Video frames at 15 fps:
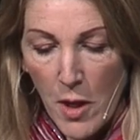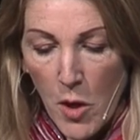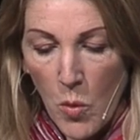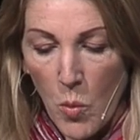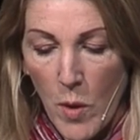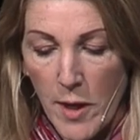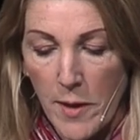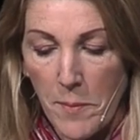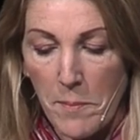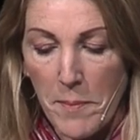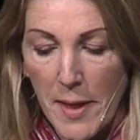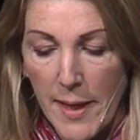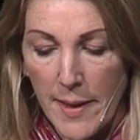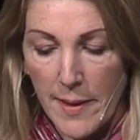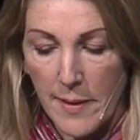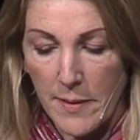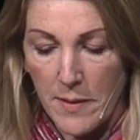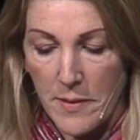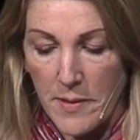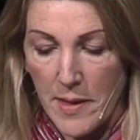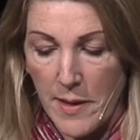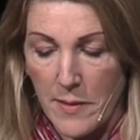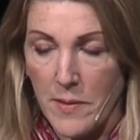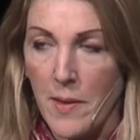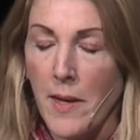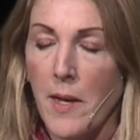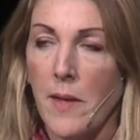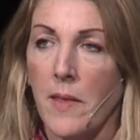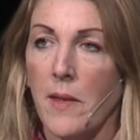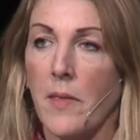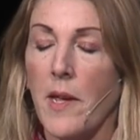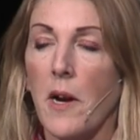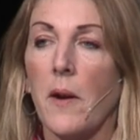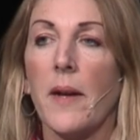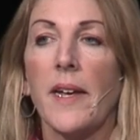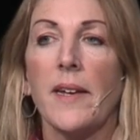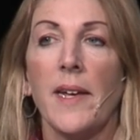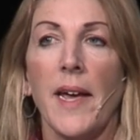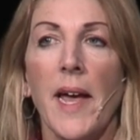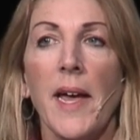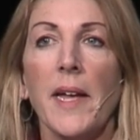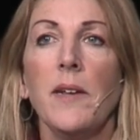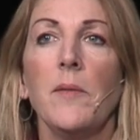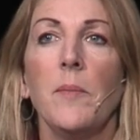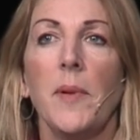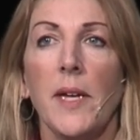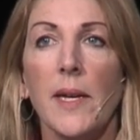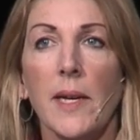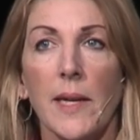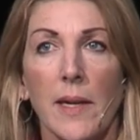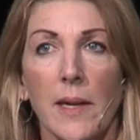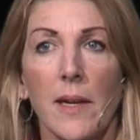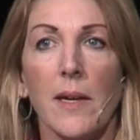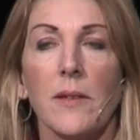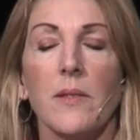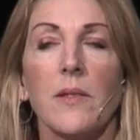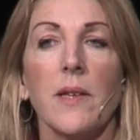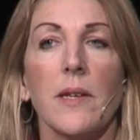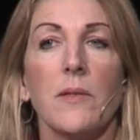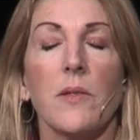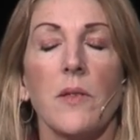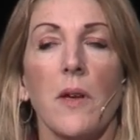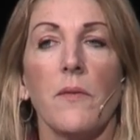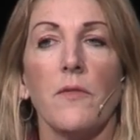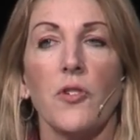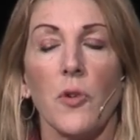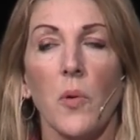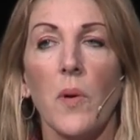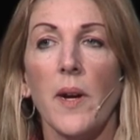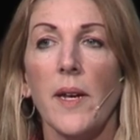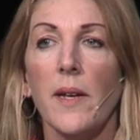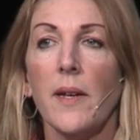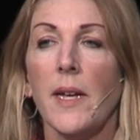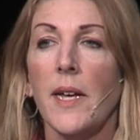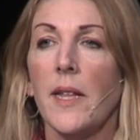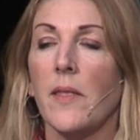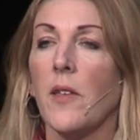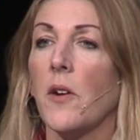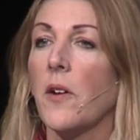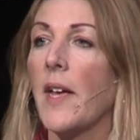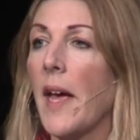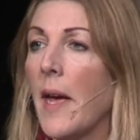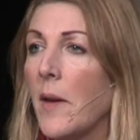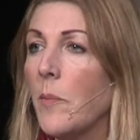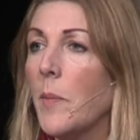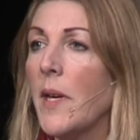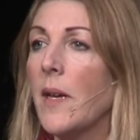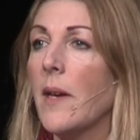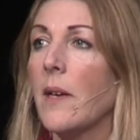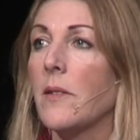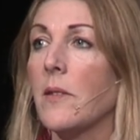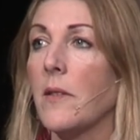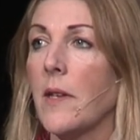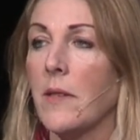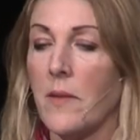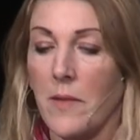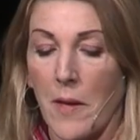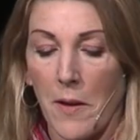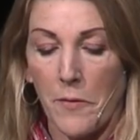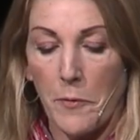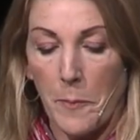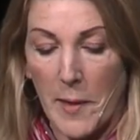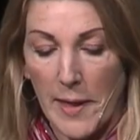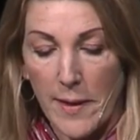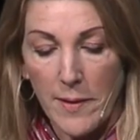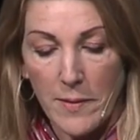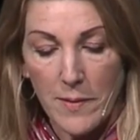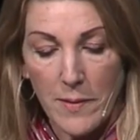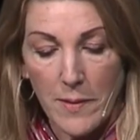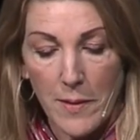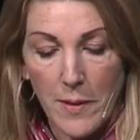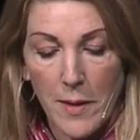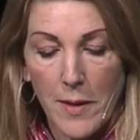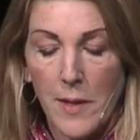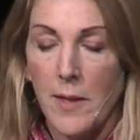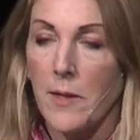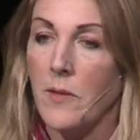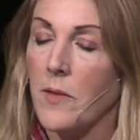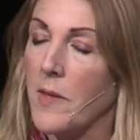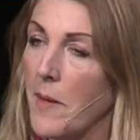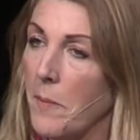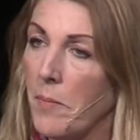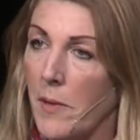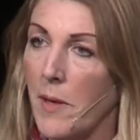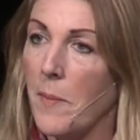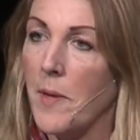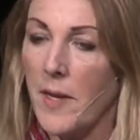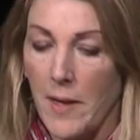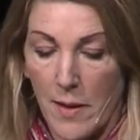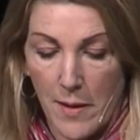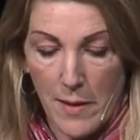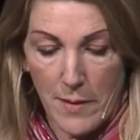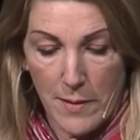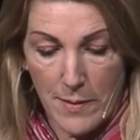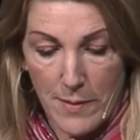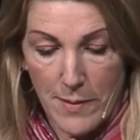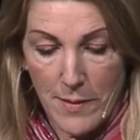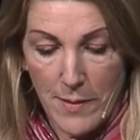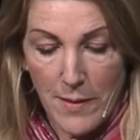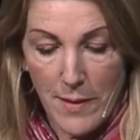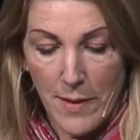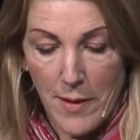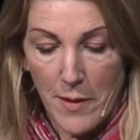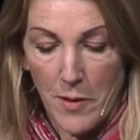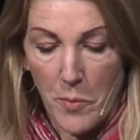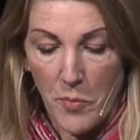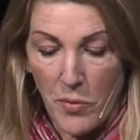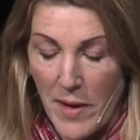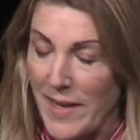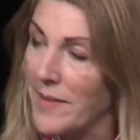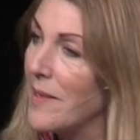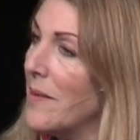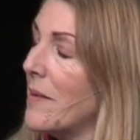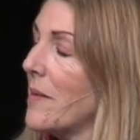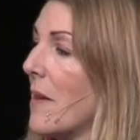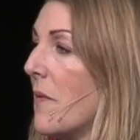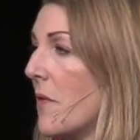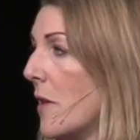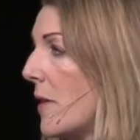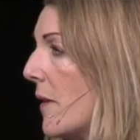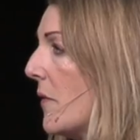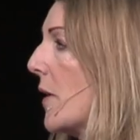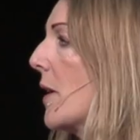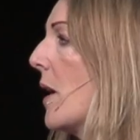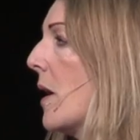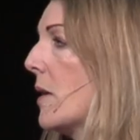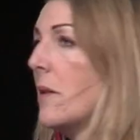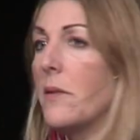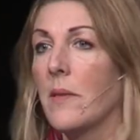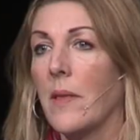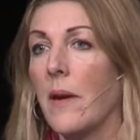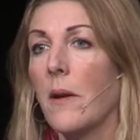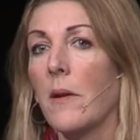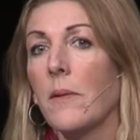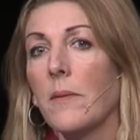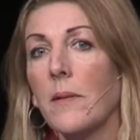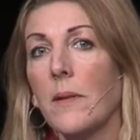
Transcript: What it means is that there can be a sense of joy, there can be a sense of peace, simply because the presence of the living God is there.